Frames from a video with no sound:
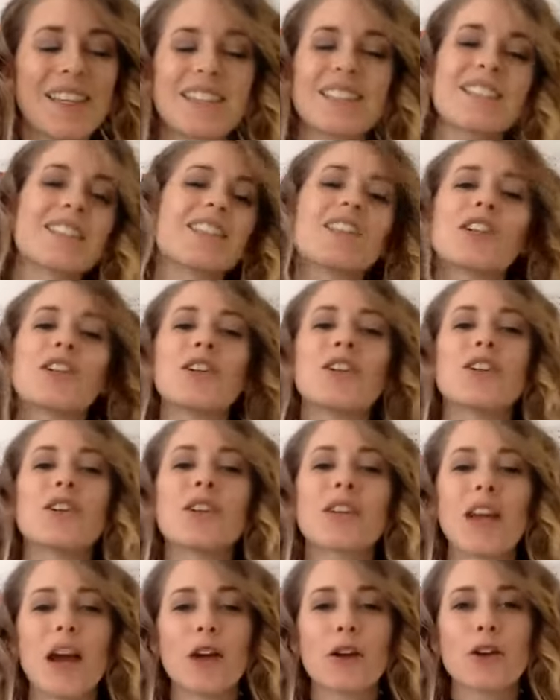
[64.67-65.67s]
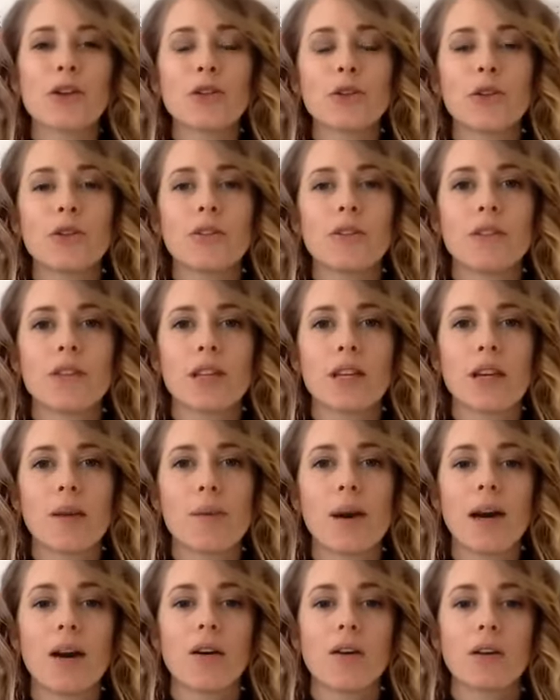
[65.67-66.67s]
a little counterintuitive to think
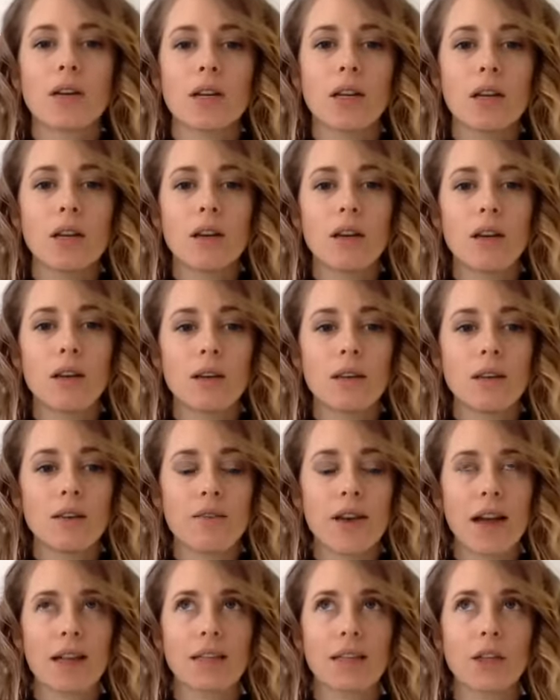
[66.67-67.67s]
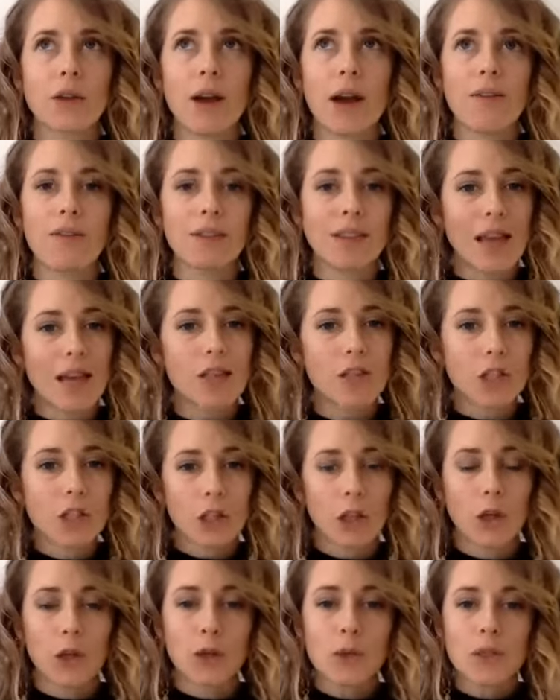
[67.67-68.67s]
about the fact that you have less
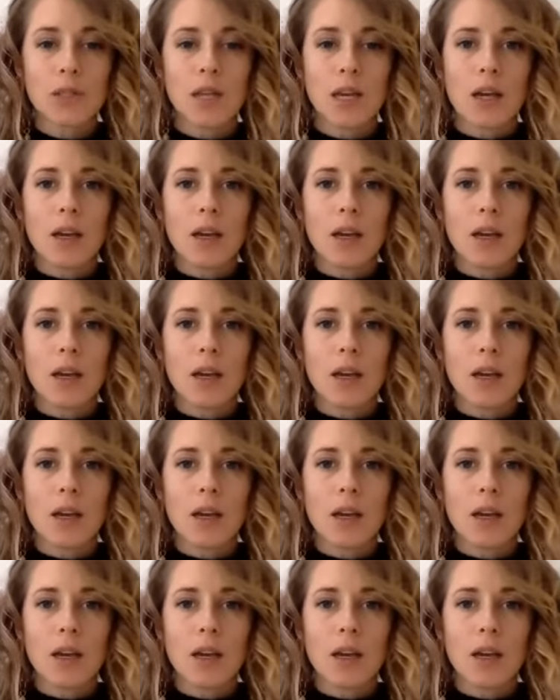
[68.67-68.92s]
clothes